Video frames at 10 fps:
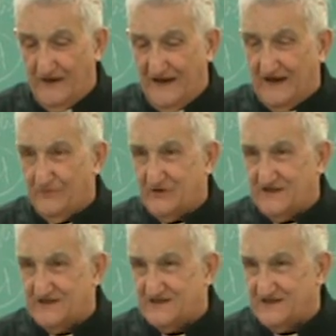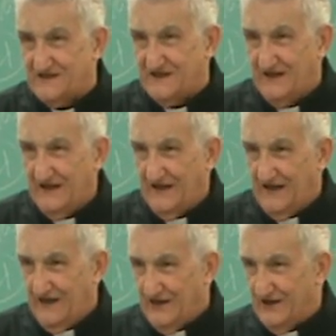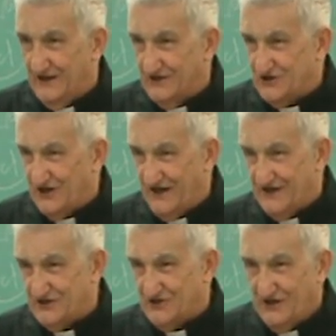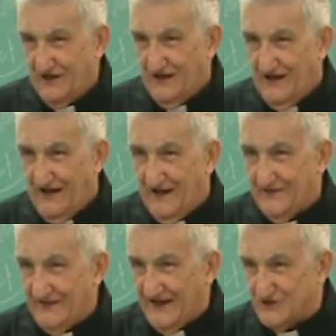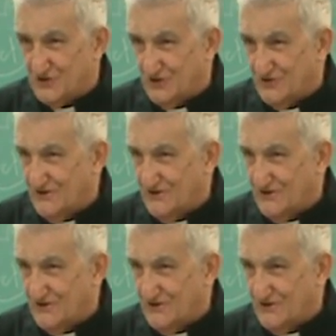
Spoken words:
act, potency, change, and nature.